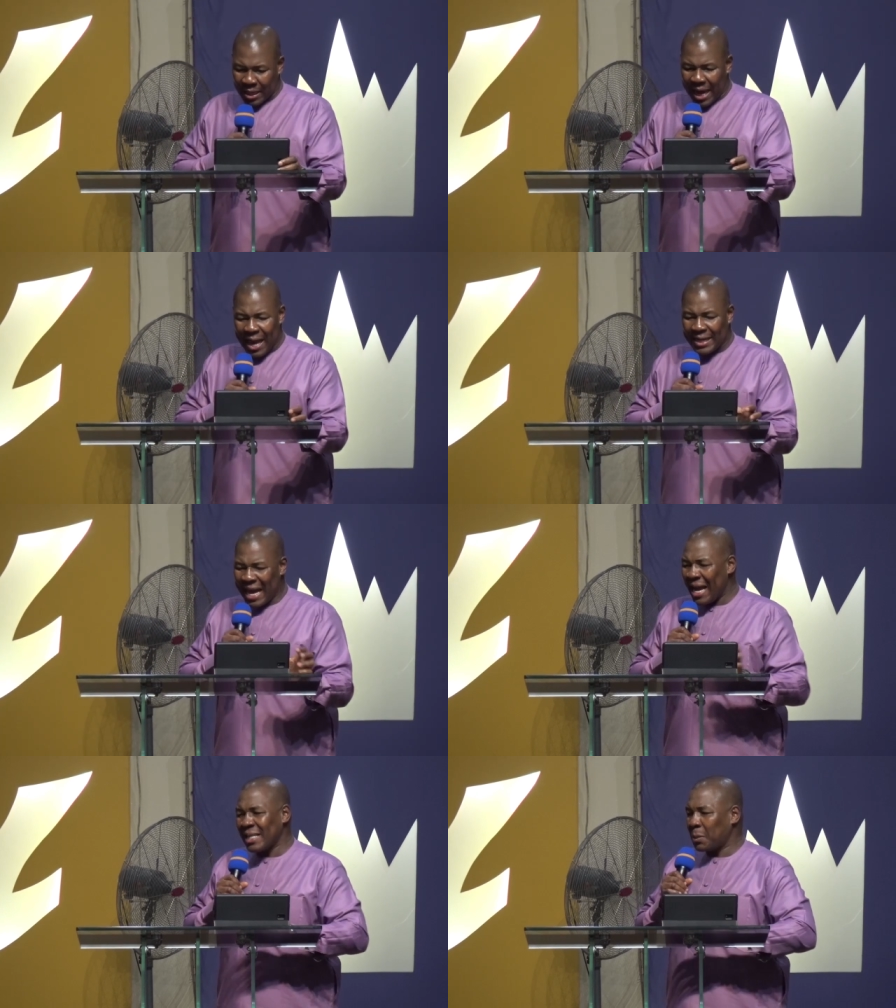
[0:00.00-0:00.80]
And
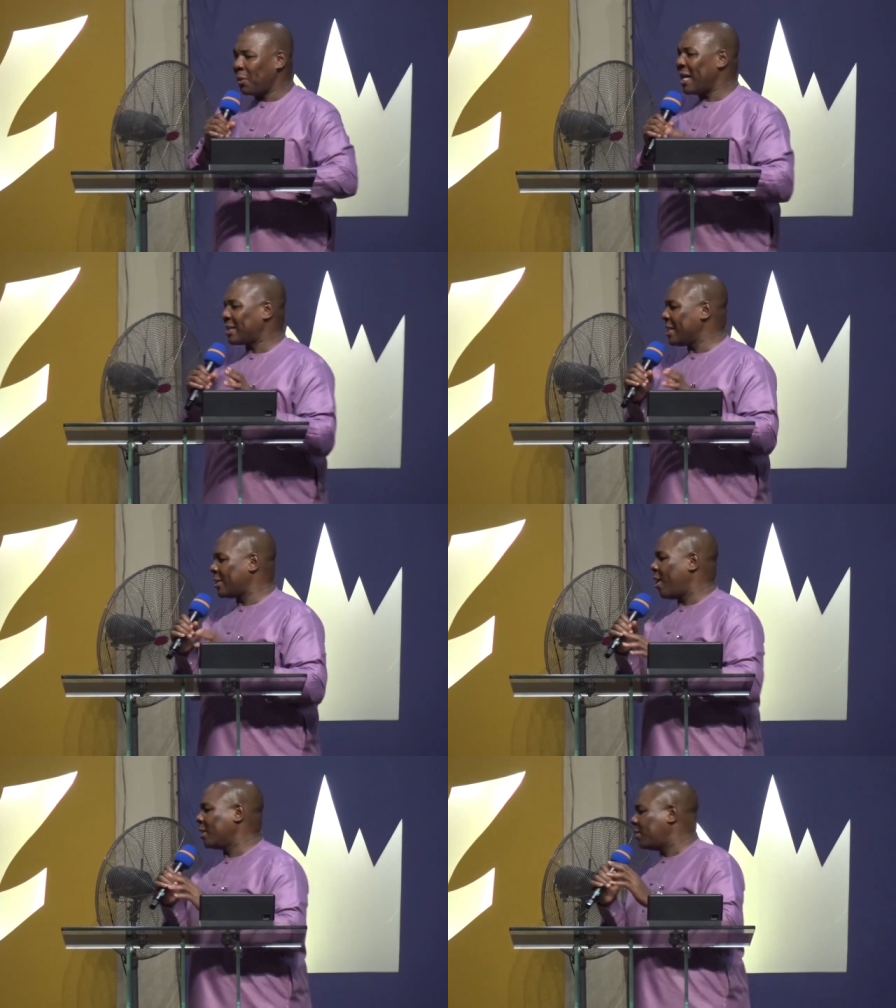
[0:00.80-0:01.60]
our experience is
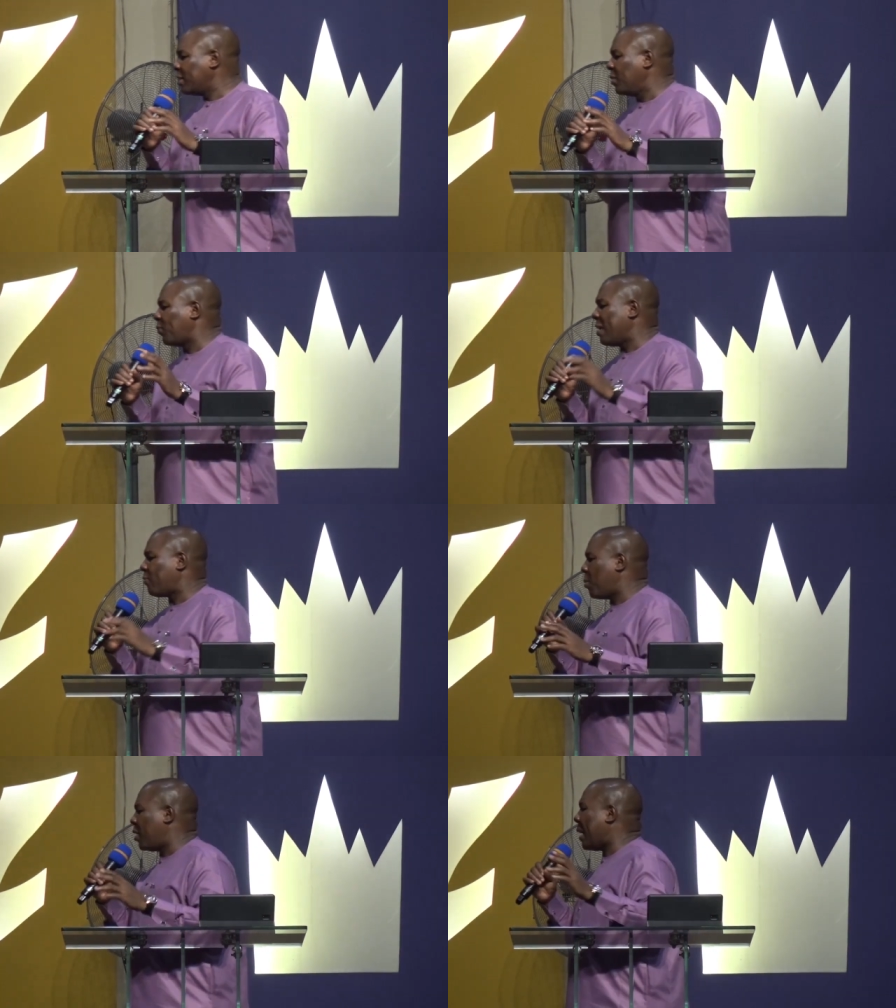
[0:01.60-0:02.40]
not different
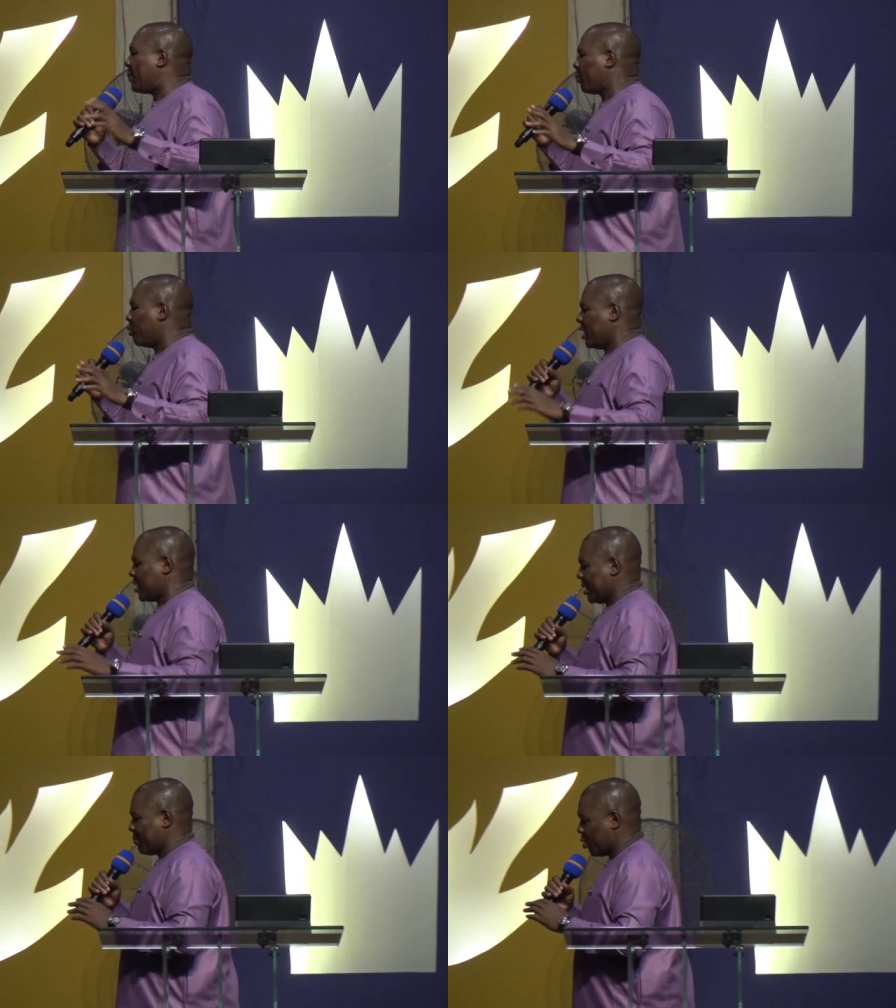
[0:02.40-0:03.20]
from other people in the
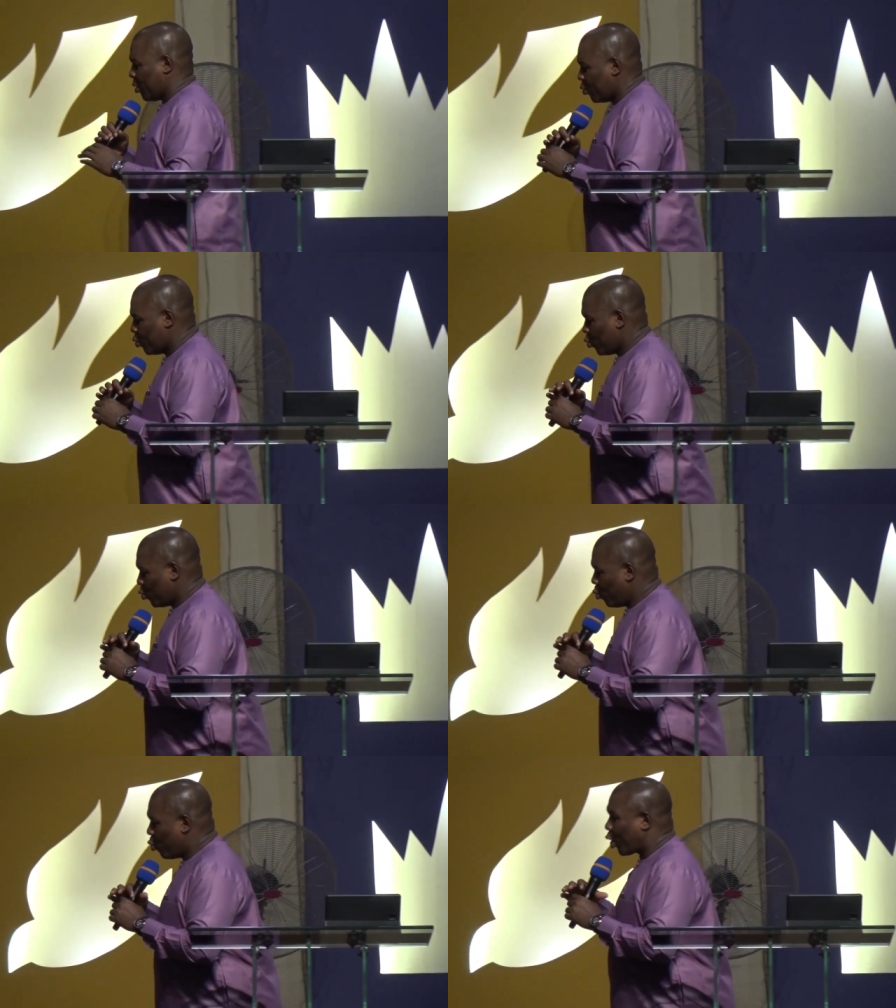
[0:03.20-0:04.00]
scripture
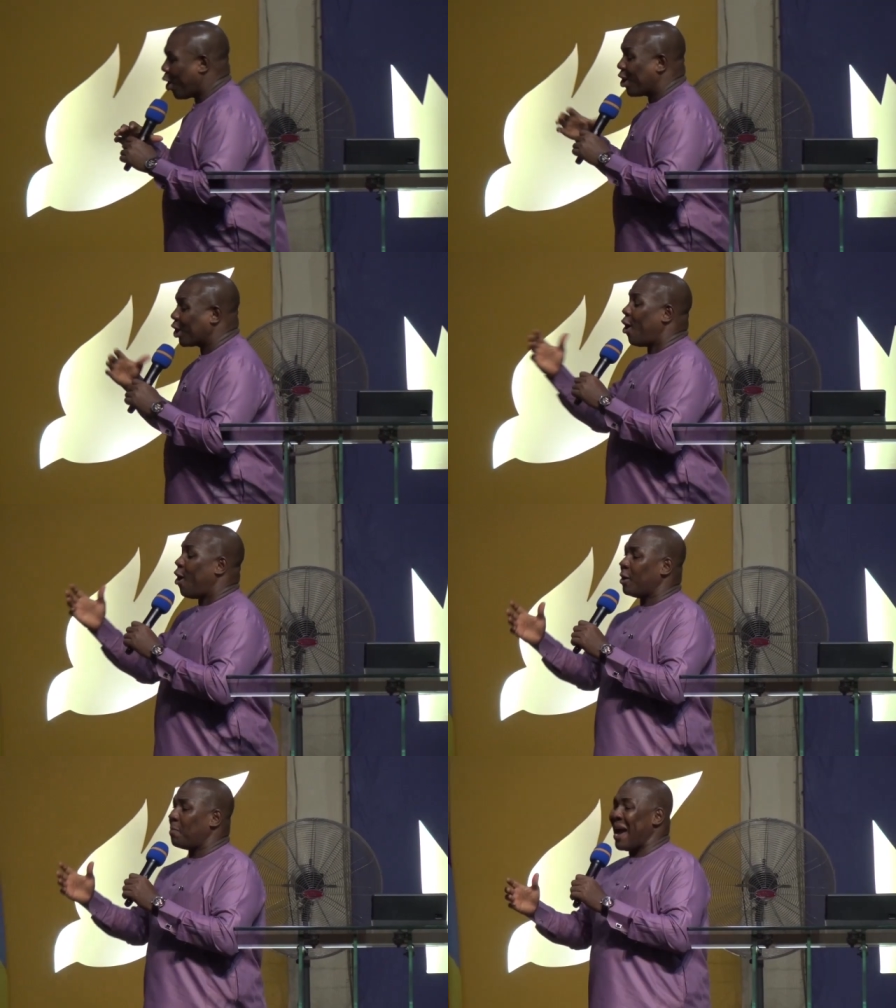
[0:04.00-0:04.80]
who call
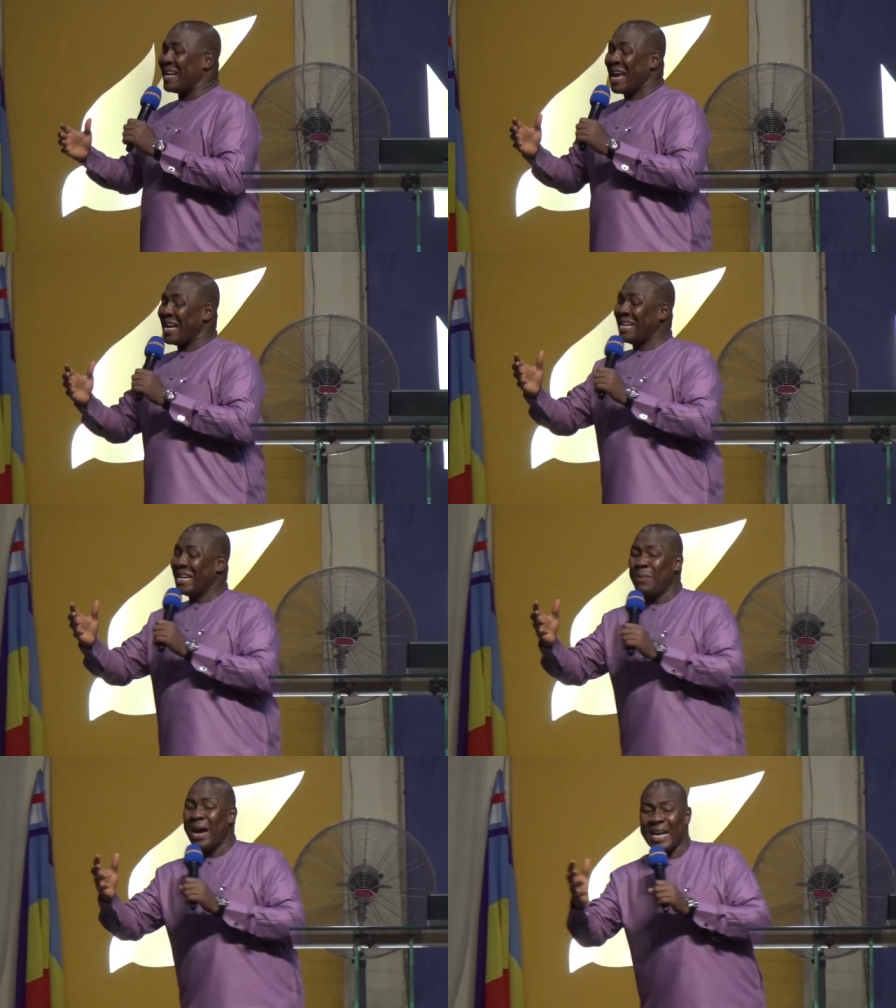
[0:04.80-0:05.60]
God by their,
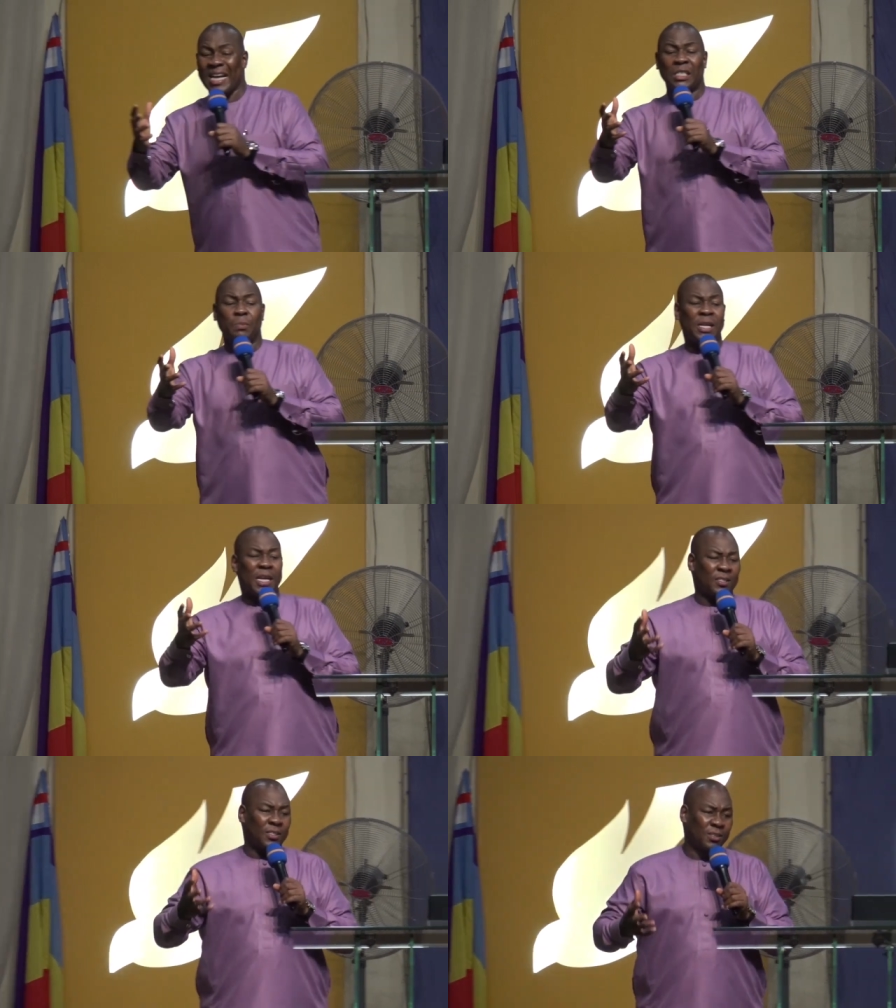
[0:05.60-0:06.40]
by their
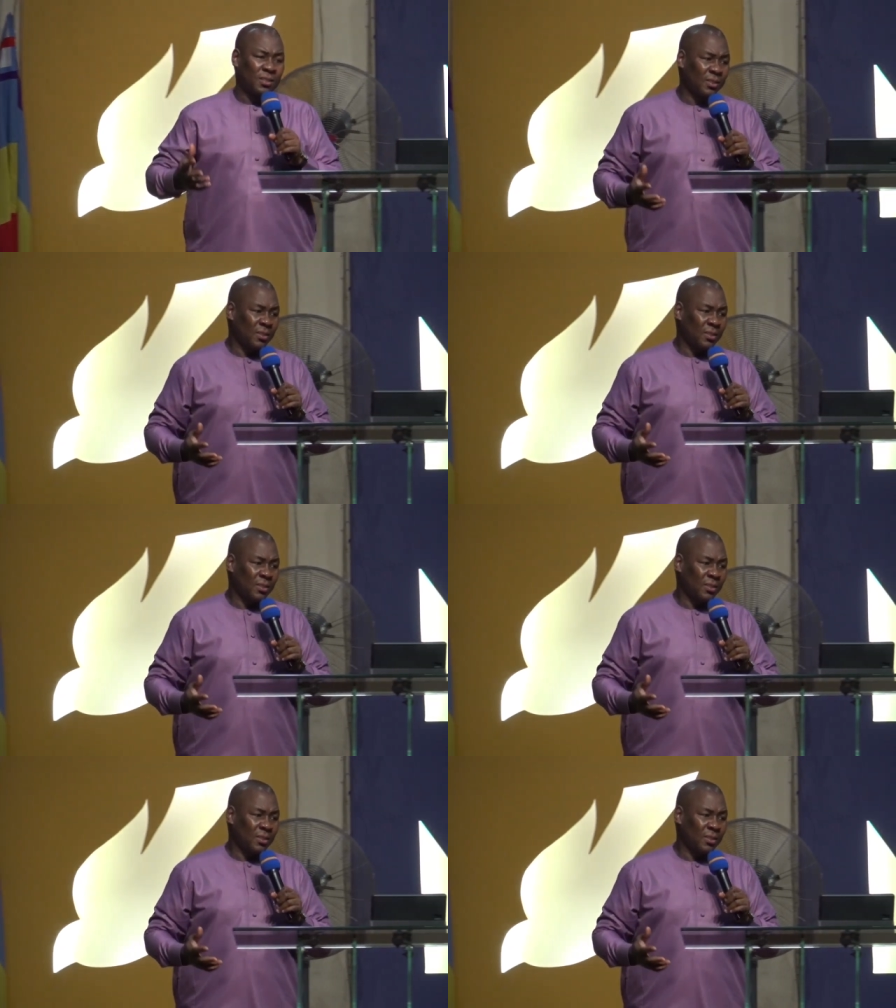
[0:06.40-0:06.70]
experience,